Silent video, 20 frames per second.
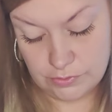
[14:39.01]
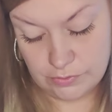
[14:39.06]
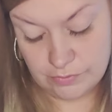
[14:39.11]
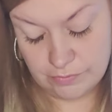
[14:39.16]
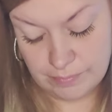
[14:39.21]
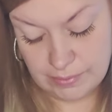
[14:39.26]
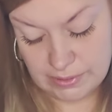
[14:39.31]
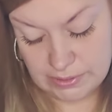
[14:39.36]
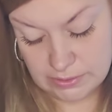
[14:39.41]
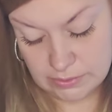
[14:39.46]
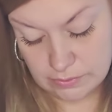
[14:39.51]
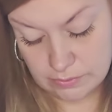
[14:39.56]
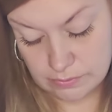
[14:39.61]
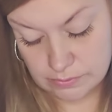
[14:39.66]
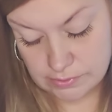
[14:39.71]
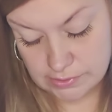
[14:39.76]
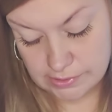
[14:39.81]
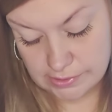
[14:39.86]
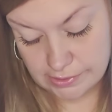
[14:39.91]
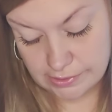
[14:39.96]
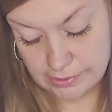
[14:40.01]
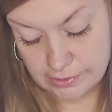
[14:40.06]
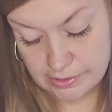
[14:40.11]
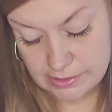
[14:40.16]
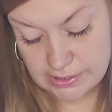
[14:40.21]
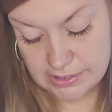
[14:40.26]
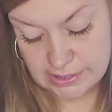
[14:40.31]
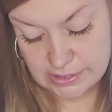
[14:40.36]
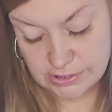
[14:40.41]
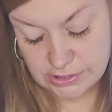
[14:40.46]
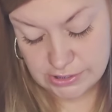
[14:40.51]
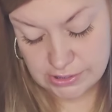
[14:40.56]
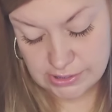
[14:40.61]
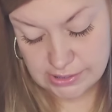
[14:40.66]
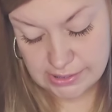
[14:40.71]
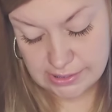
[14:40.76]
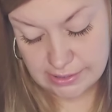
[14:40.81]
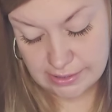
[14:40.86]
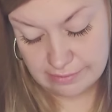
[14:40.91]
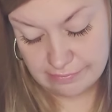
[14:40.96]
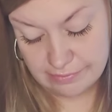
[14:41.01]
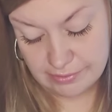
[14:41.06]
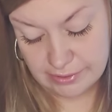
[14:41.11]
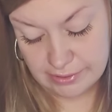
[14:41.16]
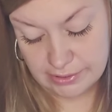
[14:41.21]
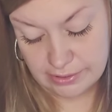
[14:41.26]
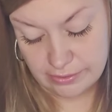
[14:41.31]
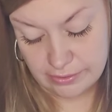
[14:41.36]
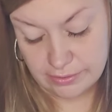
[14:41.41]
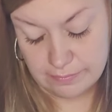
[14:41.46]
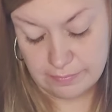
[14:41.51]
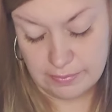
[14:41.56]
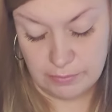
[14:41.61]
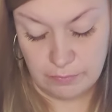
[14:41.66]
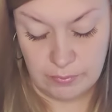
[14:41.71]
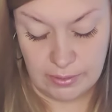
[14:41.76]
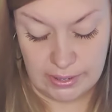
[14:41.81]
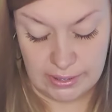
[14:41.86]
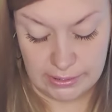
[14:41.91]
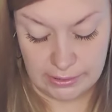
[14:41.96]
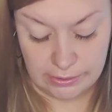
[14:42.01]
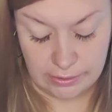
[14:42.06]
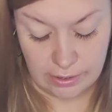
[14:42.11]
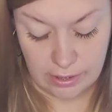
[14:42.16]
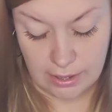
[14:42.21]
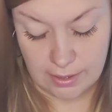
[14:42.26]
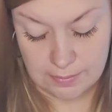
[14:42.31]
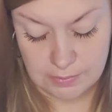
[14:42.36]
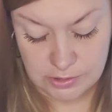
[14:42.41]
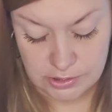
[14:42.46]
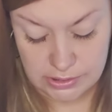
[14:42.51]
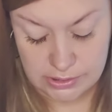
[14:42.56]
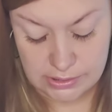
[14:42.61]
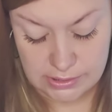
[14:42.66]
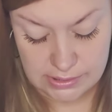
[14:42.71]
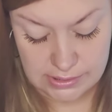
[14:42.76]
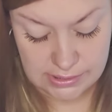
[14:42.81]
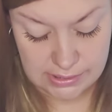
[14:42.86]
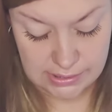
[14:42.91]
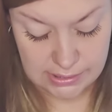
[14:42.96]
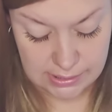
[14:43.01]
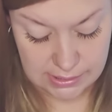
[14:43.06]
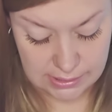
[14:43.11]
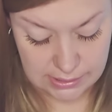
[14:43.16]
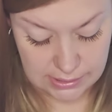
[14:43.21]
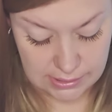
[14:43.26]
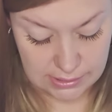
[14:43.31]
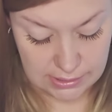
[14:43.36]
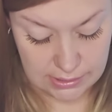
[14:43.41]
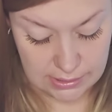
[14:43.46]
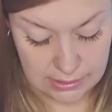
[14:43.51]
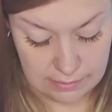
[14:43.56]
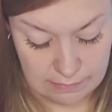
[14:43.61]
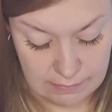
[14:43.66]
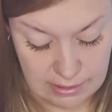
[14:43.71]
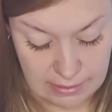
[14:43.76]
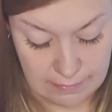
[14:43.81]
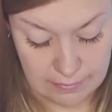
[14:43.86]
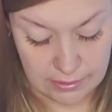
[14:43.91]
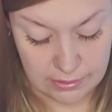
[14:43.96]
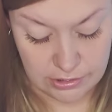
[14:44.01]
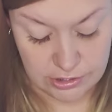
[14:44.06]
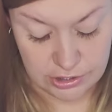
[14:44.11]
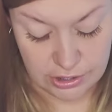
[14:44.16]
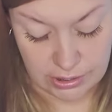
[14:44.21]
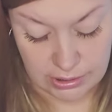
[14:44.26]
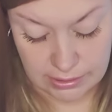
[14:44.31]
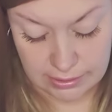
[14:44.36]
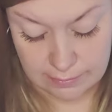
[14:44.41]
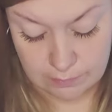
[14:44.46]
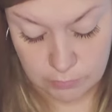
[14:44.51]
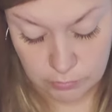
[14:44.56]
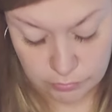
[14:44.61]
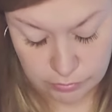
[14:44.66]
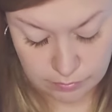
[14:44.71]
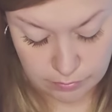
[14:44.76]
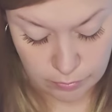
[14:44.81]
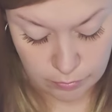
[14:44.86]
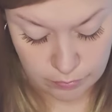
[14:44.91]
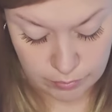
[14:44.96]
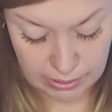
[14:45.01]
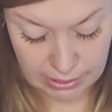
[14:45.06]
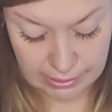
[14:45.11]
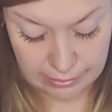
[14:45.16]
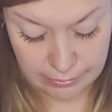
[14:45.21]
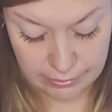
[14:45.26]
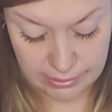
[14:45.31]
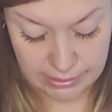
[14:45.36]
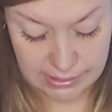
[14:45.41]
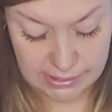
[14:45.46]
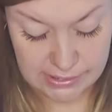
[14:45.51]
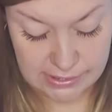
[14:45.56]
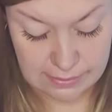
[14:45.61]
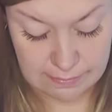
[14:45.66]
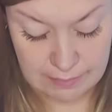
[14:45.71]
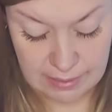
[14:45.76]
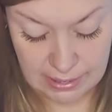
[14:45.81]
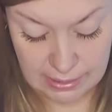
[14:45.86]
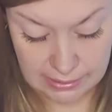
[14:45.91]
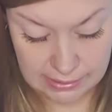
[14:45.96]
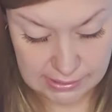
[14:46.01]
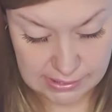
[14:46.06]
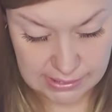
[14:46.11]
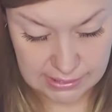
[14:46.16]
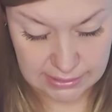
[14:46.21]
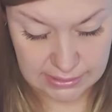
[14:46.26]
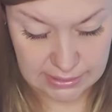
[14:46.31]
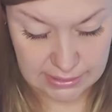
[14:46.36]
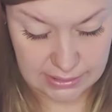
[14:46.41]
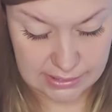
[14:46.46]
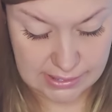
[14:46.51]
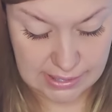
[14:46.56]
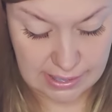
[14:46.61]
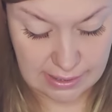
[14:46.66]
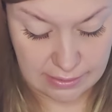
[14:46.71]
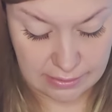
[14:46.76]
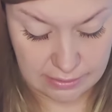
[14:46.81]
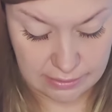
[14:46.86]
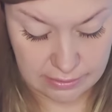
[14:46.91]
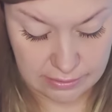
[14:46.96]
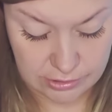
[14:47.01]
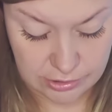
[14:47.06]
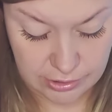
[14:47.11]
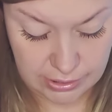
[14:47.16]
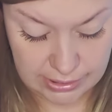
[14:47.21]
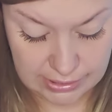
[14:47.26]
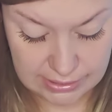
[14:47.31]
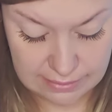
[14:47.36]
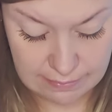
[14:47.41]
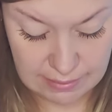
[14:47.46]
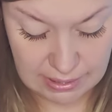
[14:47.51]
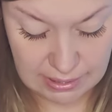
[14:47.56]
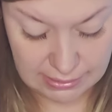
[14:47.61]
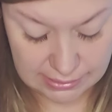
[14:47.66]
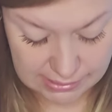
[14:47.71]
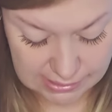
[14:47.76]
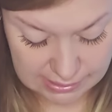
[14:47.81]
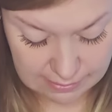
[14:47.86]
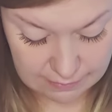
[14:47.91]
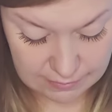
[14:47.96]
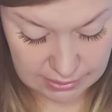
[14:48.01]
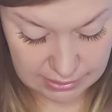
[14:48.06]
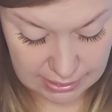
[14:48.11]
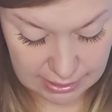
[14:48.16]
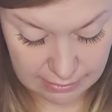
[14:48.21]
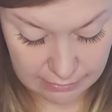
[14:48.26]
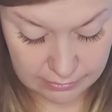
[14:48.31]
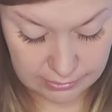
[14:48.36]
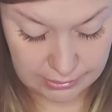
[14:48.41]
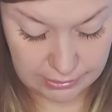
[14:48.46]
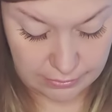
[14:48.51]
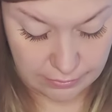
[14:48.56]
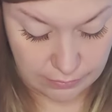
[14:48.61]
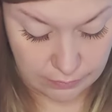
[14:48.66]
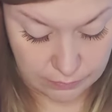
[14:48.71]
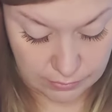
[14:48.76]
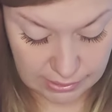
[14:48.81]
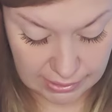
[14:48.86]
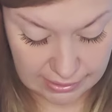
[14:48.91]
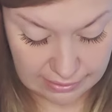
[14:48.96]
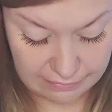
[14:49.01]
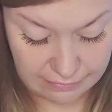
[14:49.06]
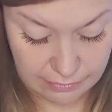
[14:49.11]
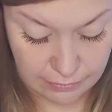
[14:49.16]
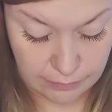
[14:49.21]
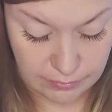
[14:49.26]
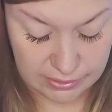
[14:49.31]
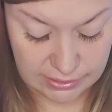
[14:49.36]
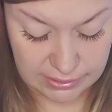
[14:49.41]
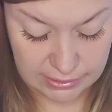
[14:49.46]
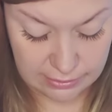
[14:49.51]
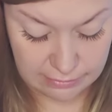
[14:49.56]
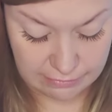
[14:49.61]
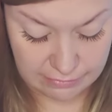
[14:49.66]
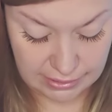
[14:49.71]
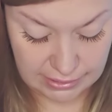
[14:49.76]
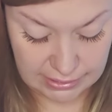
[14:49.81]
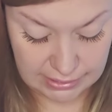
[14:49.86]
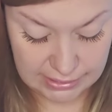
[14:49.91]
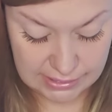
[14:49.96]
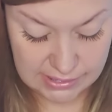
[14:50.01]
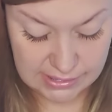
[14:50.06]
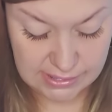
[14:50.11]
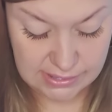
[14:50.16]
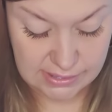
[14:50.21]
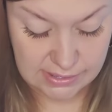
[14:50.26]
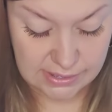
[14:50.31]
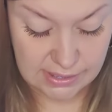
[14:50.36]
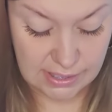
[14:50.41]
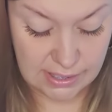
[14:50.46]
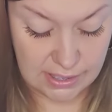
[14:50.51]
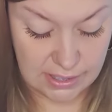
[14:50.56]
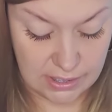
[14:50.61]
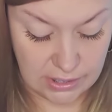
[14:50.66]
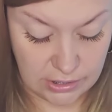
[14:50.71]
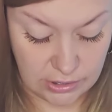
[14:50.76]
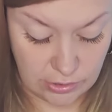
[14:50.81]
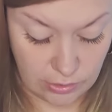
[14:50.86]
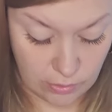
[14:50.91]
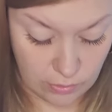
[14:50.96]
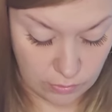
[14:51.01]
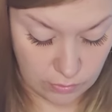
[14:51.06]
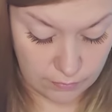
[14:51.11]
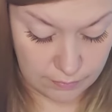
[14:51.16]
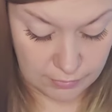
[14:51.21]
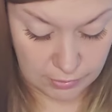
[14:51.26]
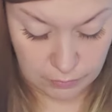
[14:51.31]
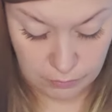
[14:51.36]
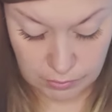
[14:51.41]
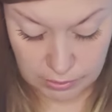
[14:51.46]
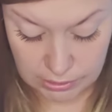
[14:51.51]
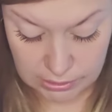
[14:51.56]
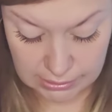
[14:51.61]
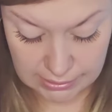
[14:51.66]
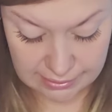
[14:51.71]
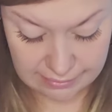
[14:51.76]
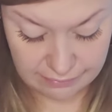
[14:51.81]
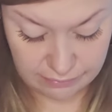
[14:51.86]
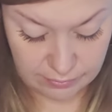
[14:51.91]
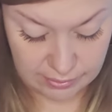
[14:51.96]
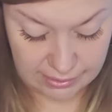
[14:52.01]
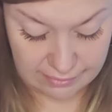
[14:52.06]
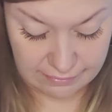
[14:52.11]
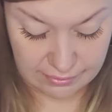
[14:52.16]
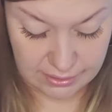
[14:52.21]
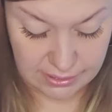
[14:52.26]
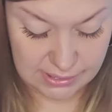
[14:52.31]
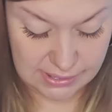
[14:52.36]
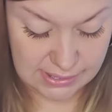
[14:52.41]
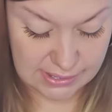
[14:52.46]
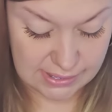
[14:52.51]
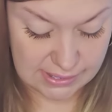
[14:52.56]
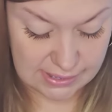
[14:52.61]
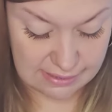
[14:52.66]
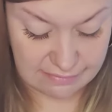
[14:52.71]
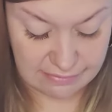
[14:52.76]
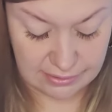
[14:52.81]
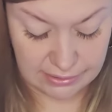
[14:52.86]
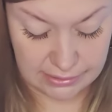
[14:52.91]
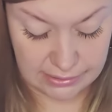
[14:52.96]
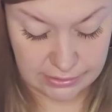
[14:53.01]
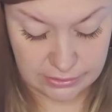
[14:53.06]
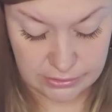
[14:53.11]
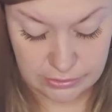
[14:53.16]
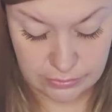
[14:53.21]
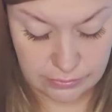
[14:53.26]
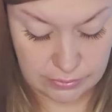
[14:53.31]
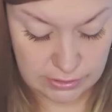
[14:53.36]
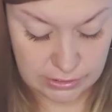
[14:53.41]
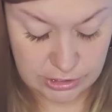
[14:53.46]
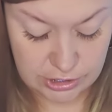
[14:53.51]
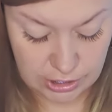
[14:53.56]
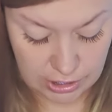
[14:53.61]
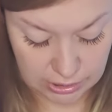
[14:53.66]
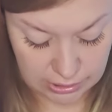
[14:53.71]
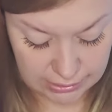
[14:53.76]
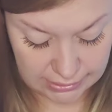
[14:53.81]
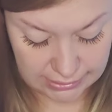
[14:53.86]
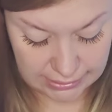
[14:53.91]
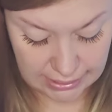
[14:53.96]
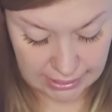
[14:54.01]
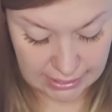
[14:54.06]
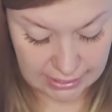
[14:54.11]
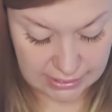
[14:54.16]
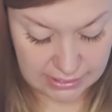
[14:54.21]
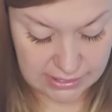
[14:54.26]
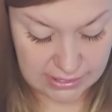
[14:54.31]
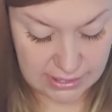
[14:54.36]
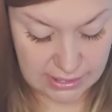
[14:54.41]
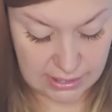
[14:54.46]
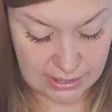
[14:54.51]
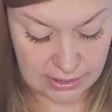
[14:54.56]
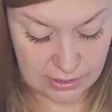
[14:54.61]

Two of Pentacles. So your intentions here, I feel like you could be weighing your options. Maybe you're juggling multiple priorities or balancing things out or trying to balance something out in your own life or within your finances, your home, your work life, whatever this is. I feel like you're doing a juggling act.